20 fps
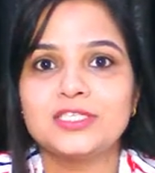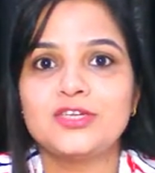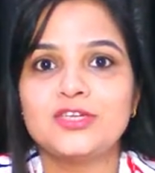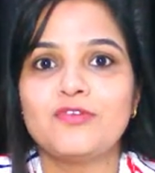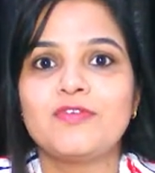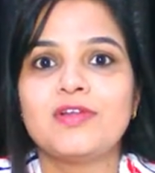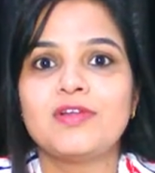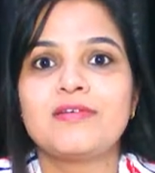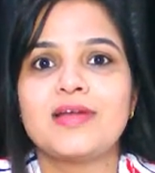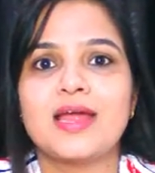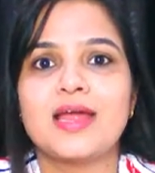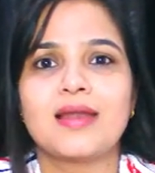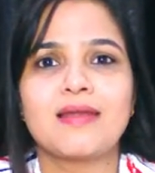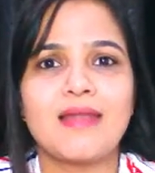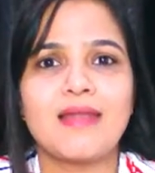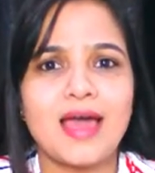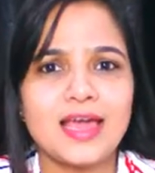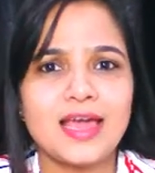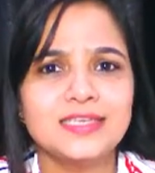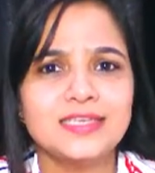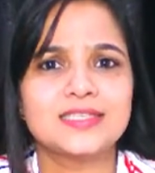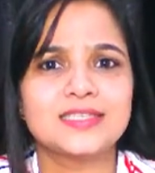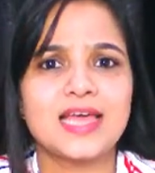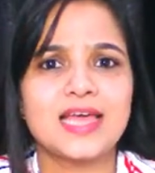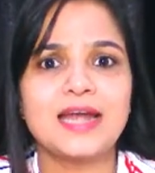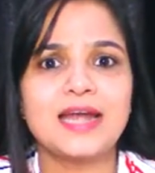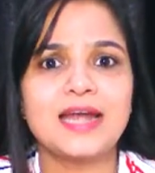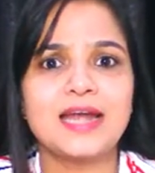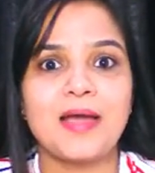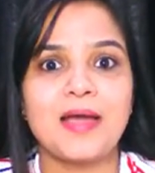you will realize
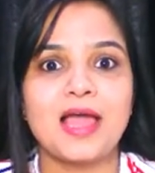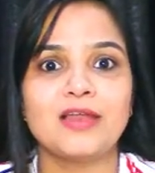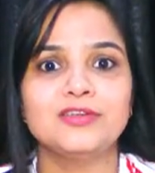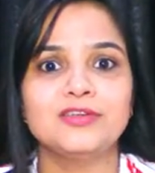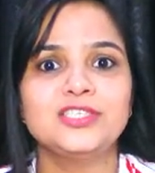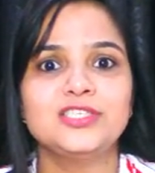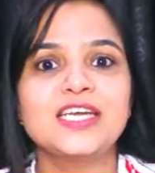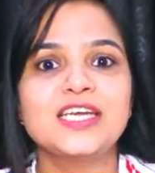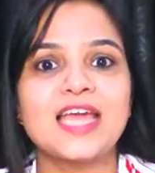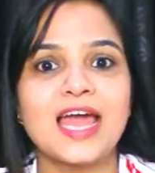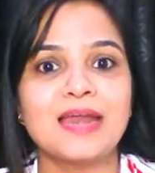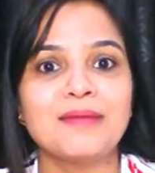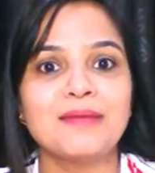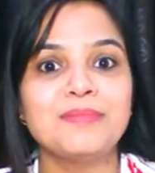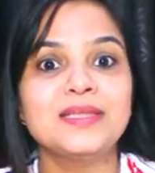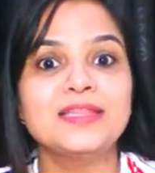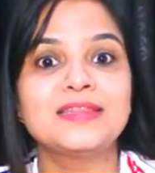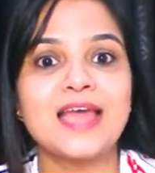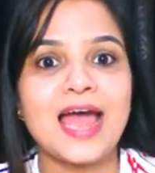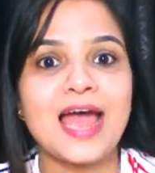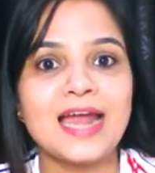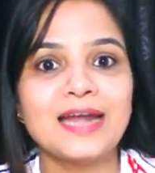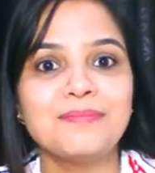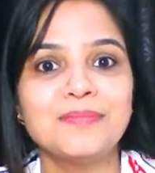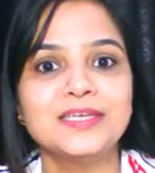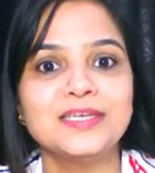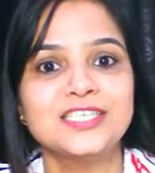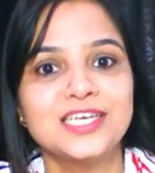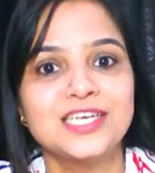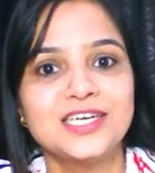that biology can be that
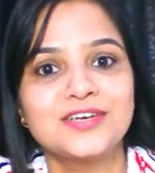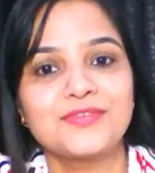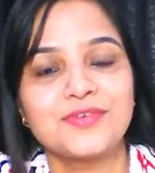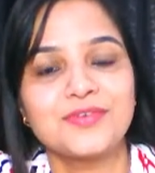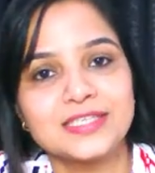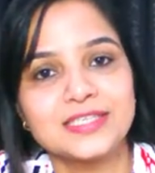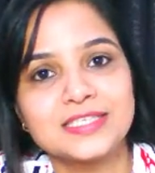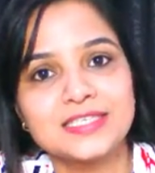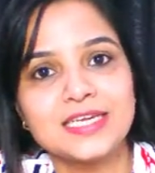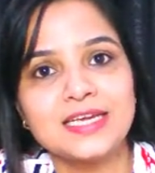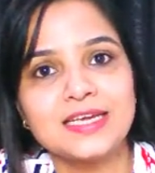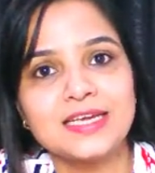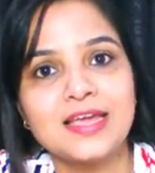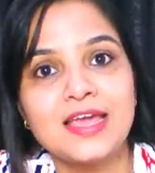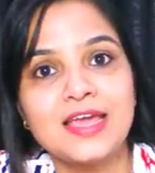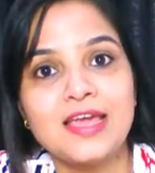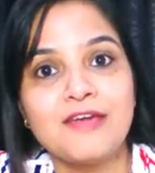much interesting.